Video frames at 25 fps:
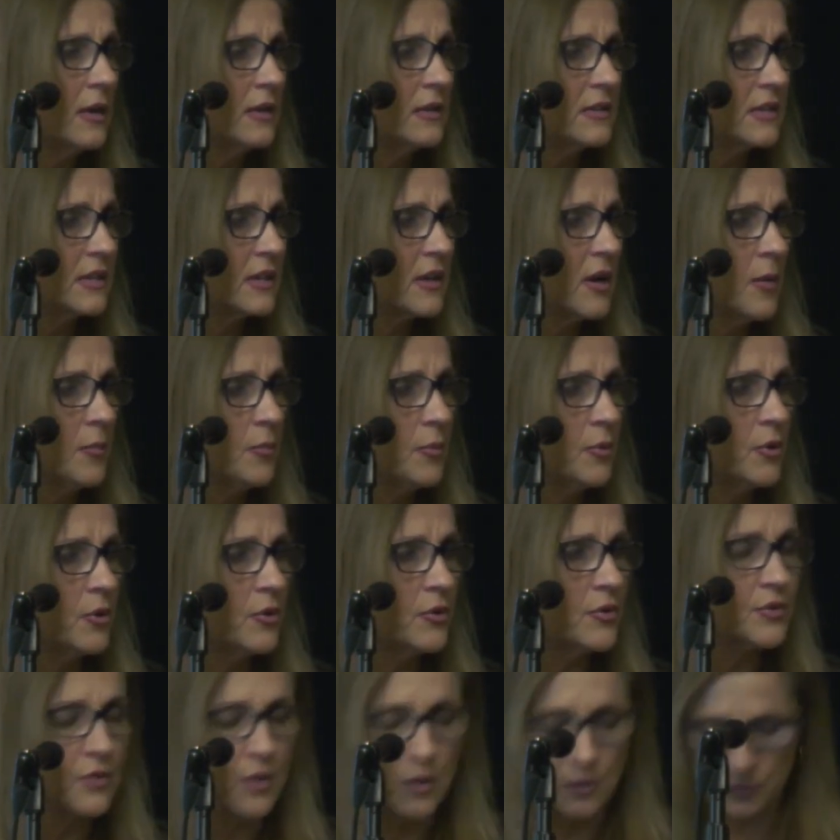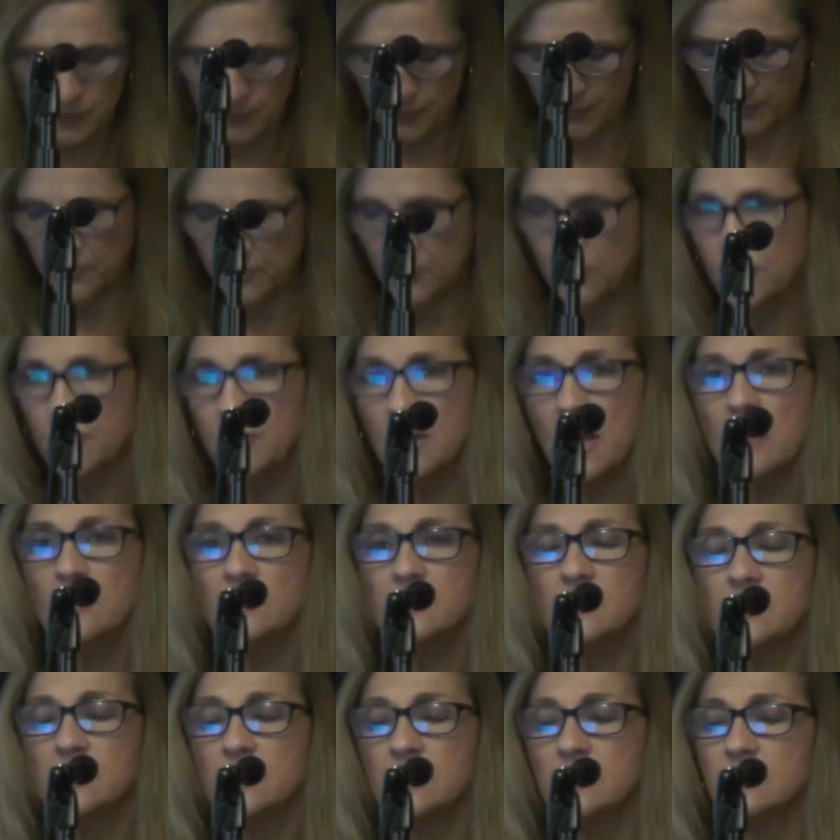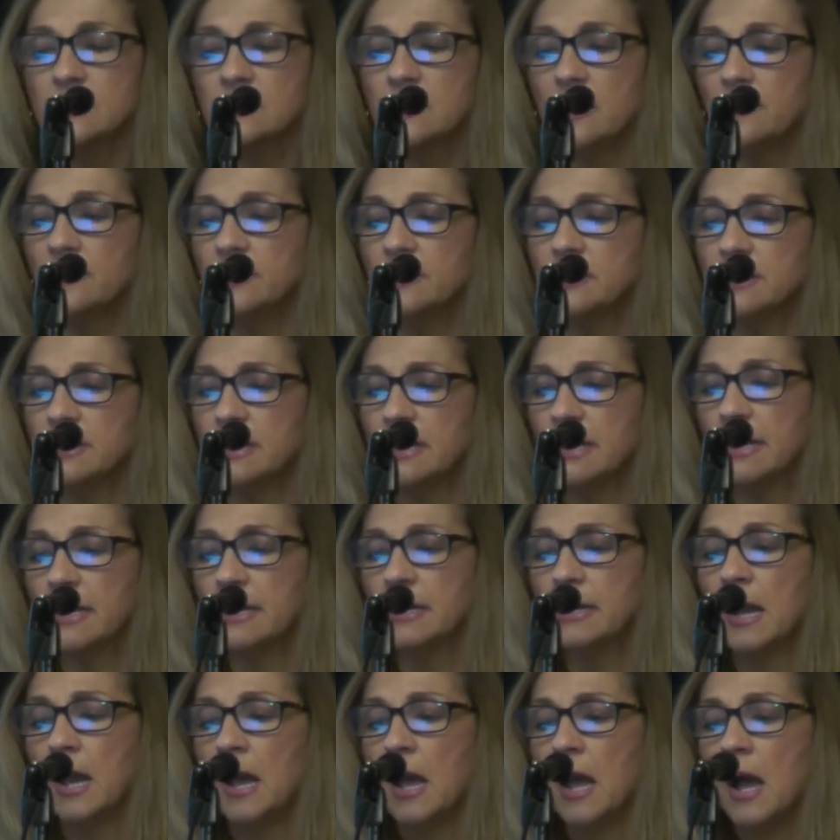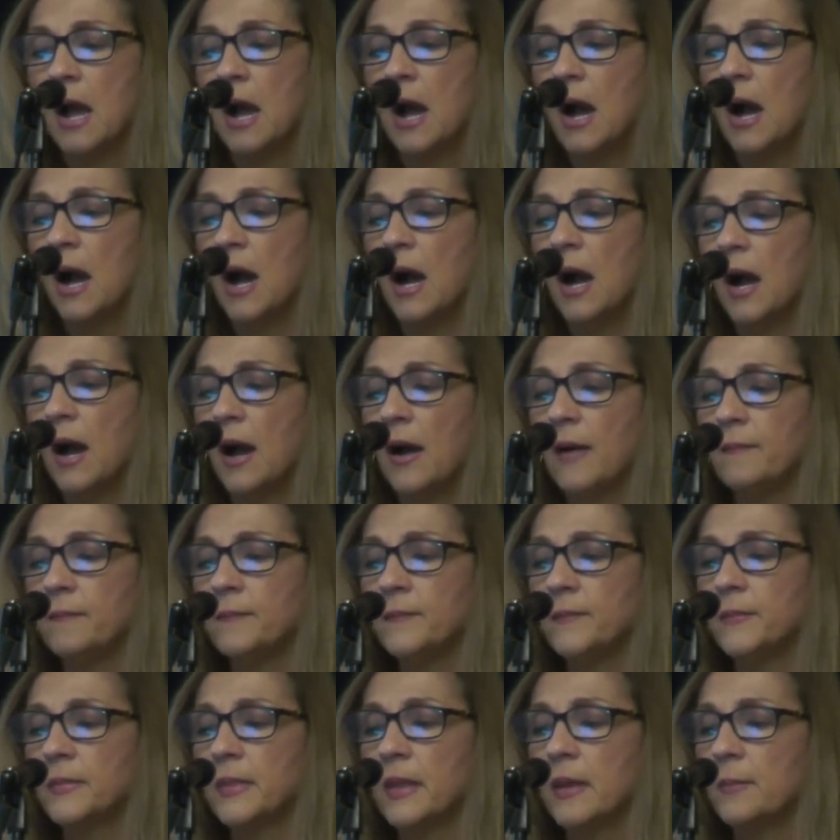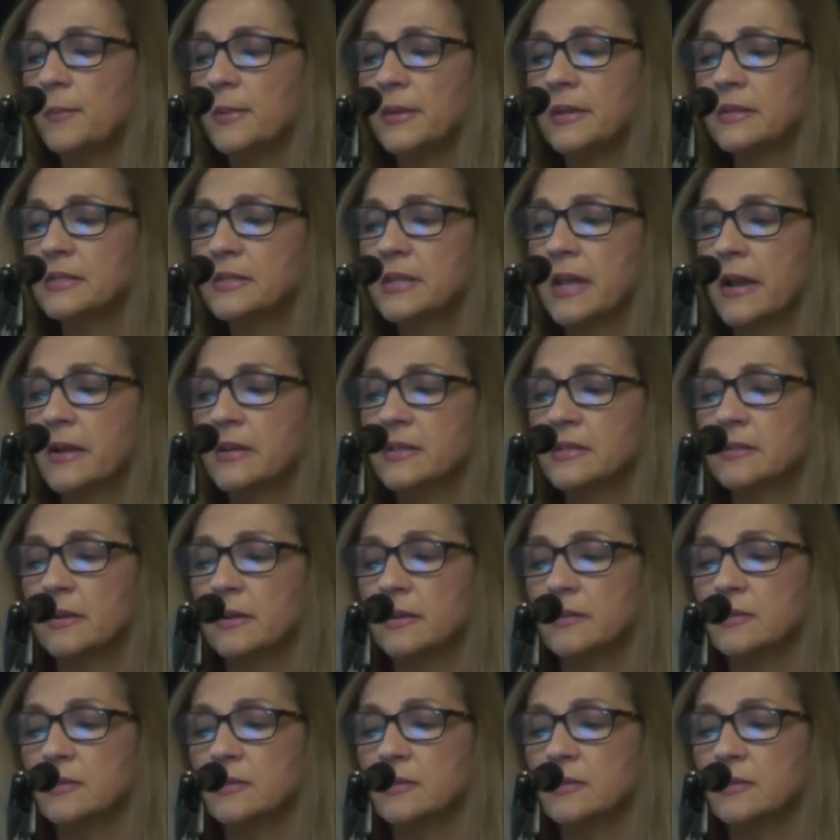It's a couple years old, from 2017, but it's excellent.